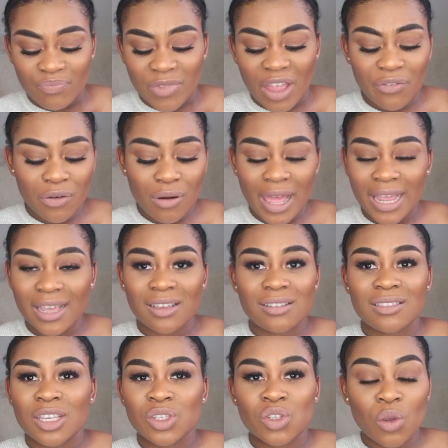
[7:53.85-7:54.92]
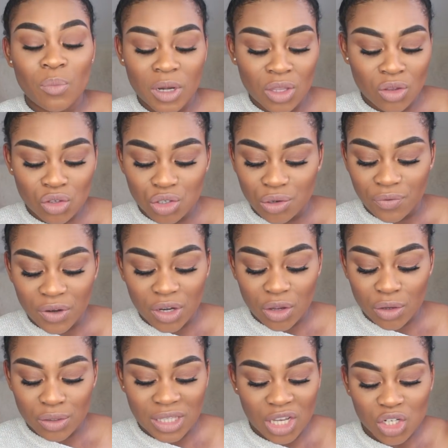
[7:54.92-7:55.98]
I feel like there's so many YouTube
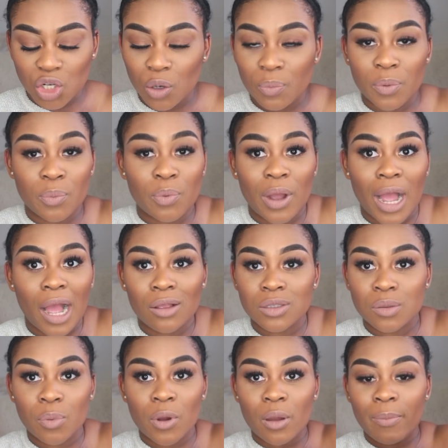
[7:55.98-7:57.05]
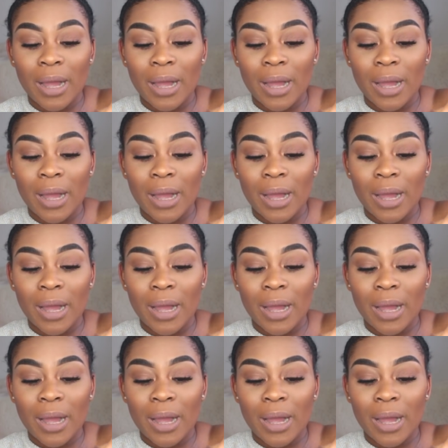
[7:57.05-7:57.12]
videos that show people how to put a